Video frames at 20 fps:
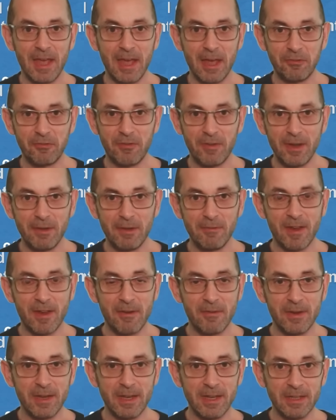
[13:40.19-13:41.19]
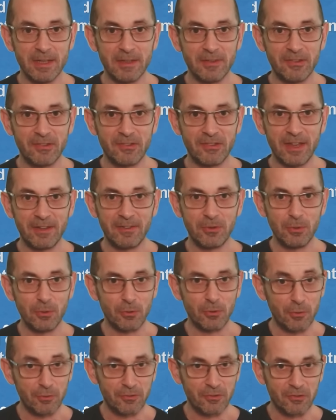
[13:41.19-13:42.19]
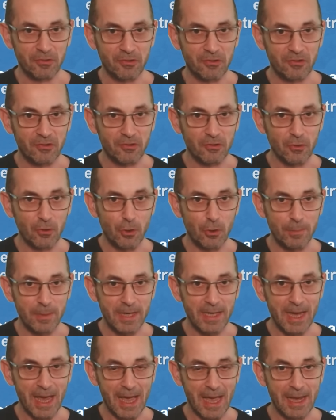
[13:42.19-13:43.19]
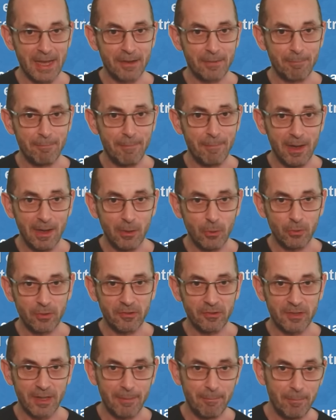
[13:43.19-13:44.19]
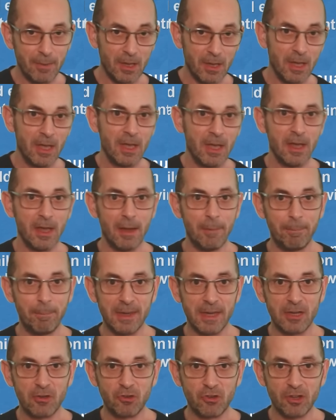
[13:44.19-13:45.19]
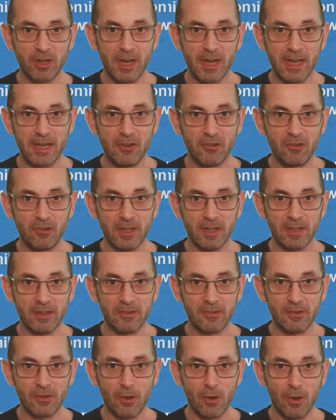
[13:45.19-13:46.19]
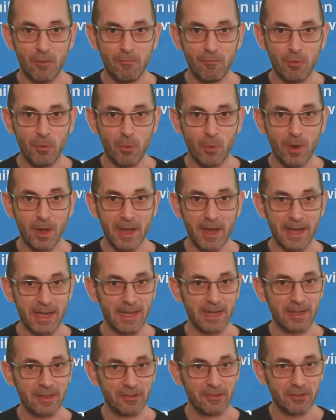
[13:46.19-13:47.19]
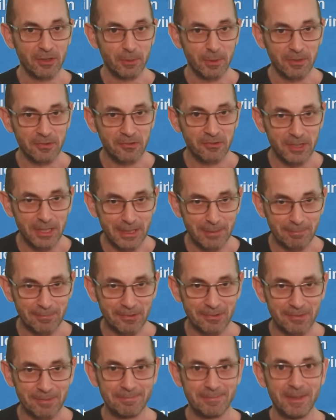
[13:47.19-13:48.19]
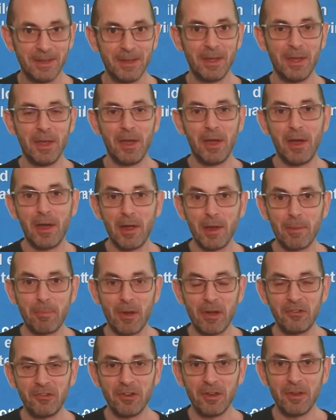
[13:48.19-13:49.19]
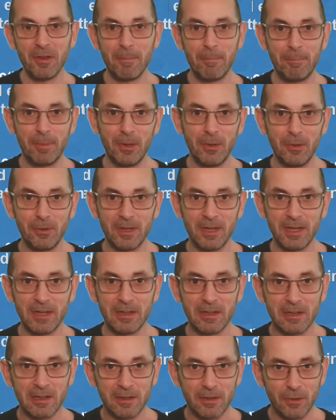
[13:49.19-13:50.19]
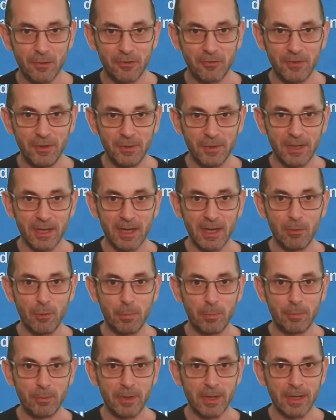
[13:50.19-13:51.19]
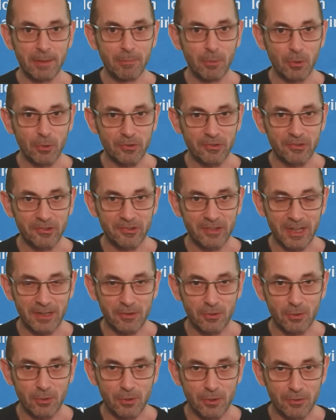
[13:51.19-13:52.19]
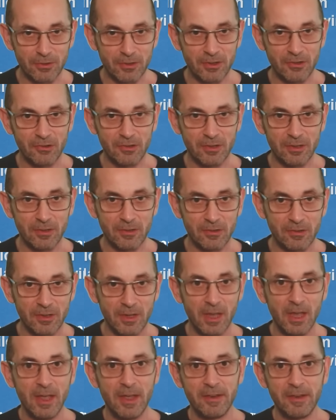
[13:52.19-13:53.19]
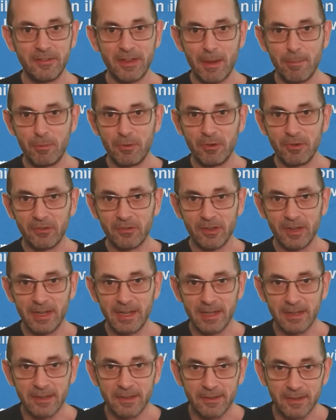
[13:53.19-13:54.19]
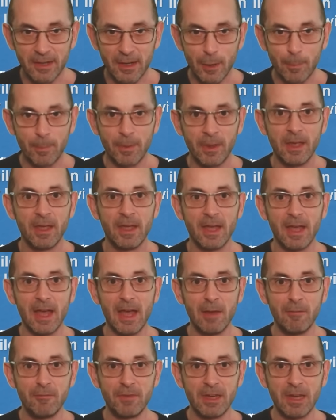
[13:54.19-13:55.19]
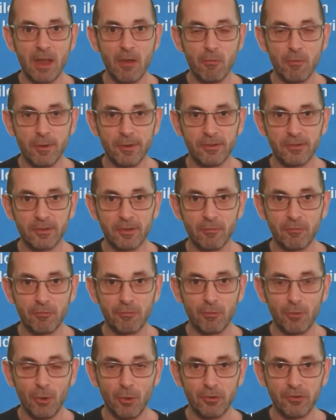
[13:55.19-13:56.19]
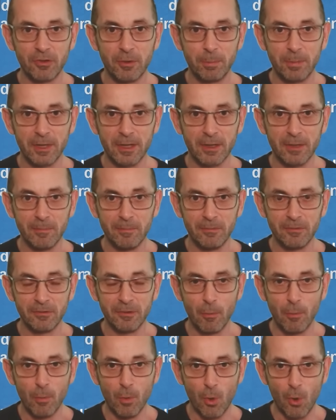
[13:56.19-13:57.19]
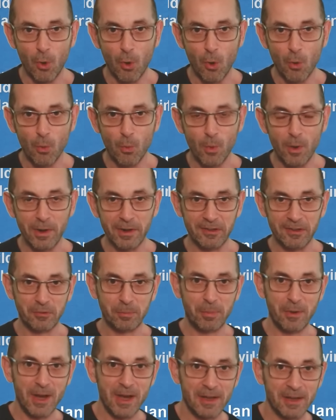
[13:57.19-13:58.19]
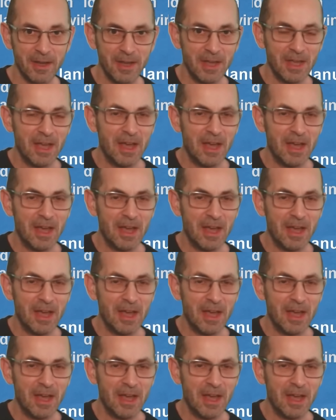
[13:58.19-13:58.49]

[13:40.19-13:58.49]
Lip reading: After a very unsettled, often stormy and mild December, a big change is on the way, so it seems. High pressure building close to the UK will bring more settled conditions, temperatures take a dip, and the risk of frost becomes more widespread.